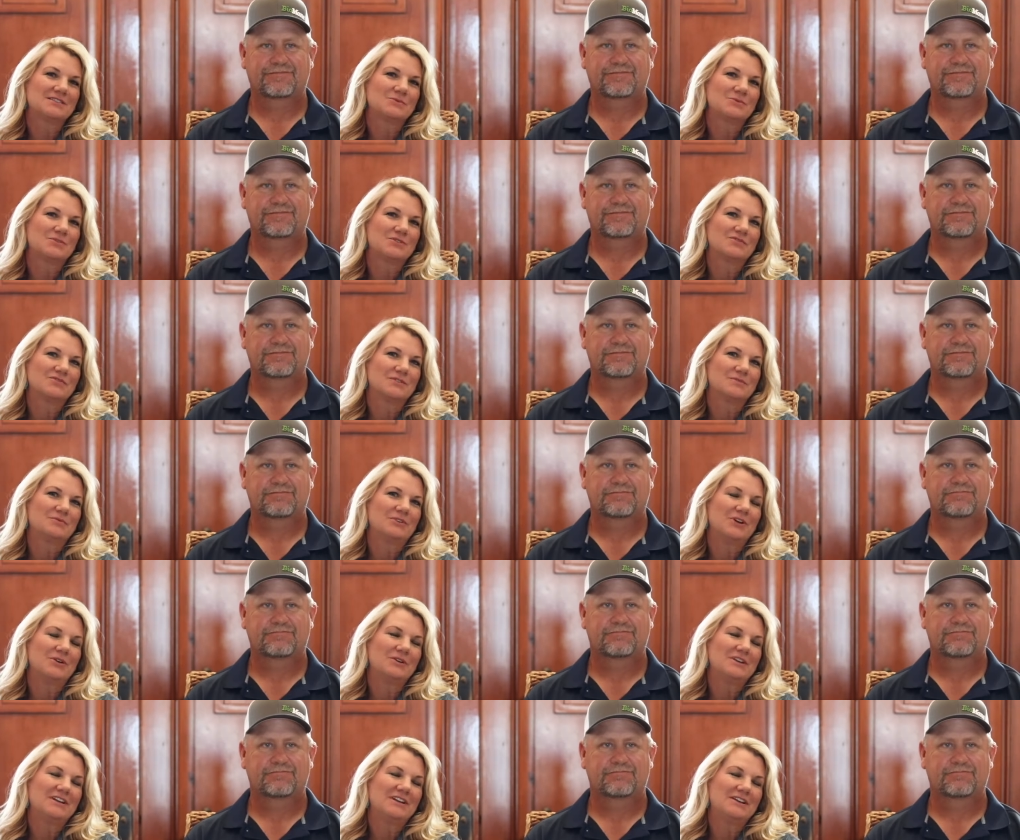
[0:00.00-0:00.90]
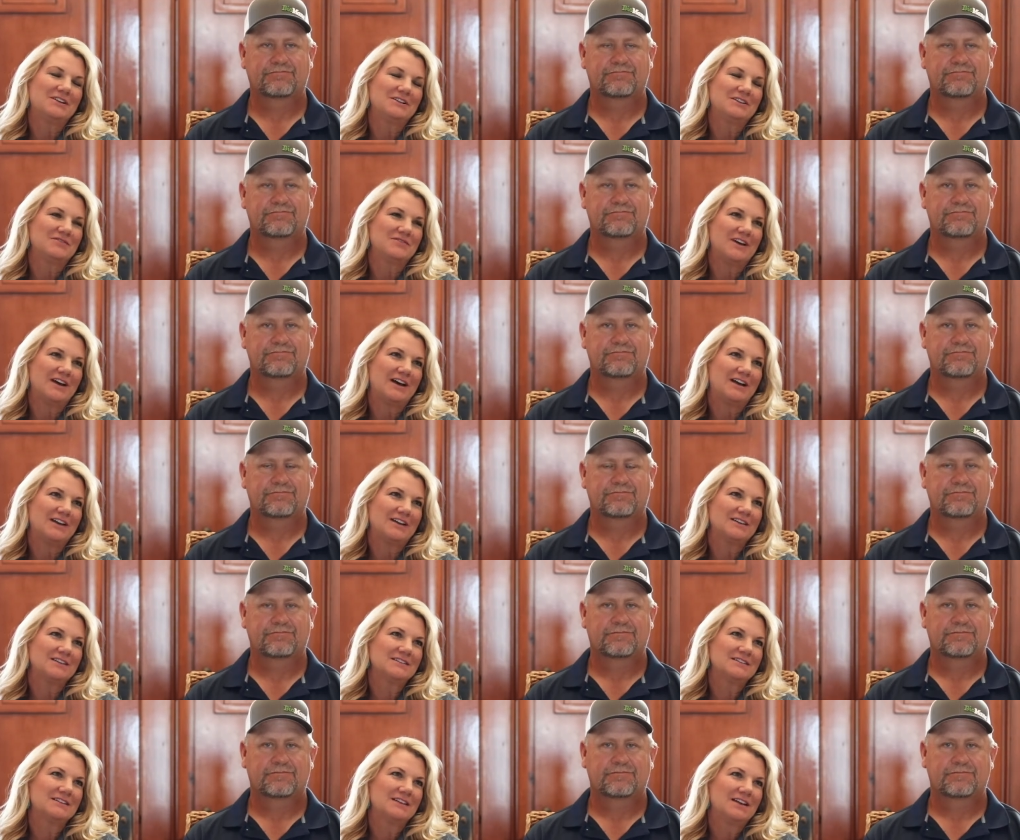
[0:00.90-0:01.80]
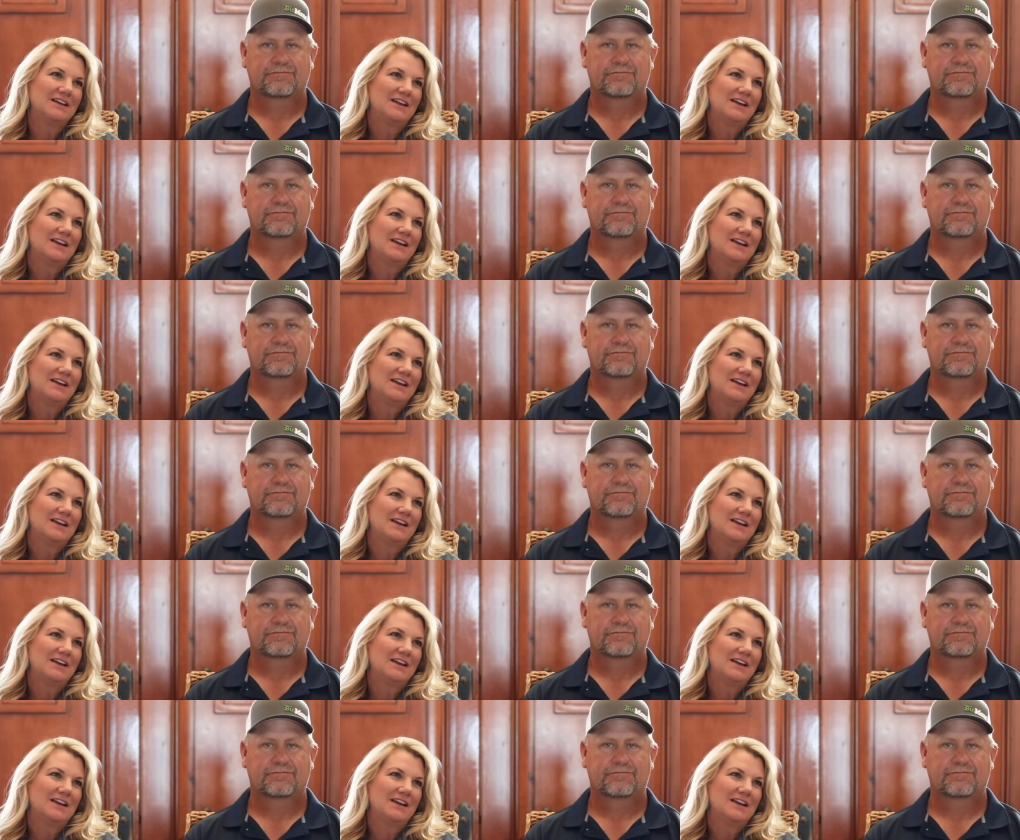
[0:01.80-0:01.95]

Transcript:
Speaker 1: and we're from Logandale, Nevada.